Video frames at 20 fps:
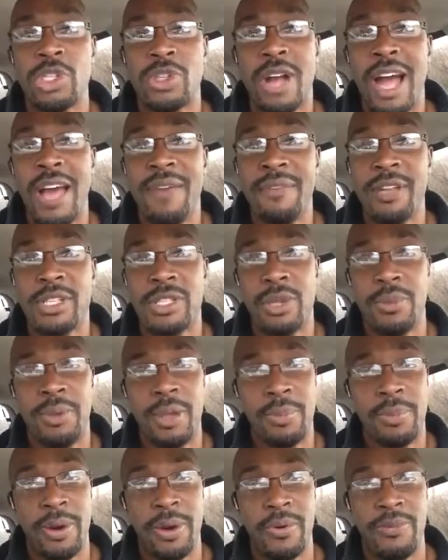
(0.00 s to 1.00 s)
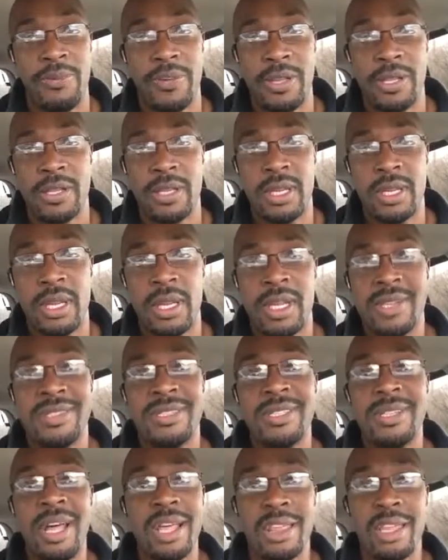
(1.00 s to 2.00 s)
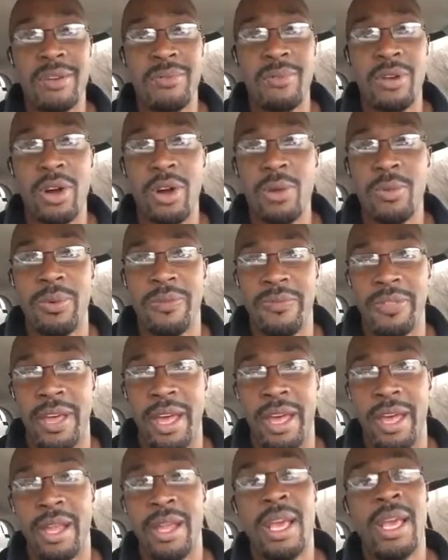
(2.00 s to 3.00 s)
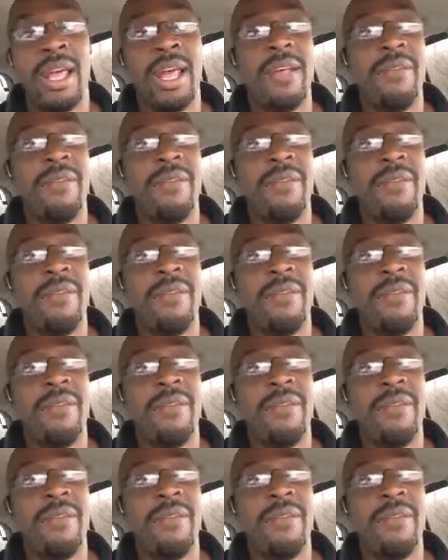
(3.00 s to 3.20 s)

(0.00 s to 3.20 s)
striving to be perfect. There's nothing wrong with that.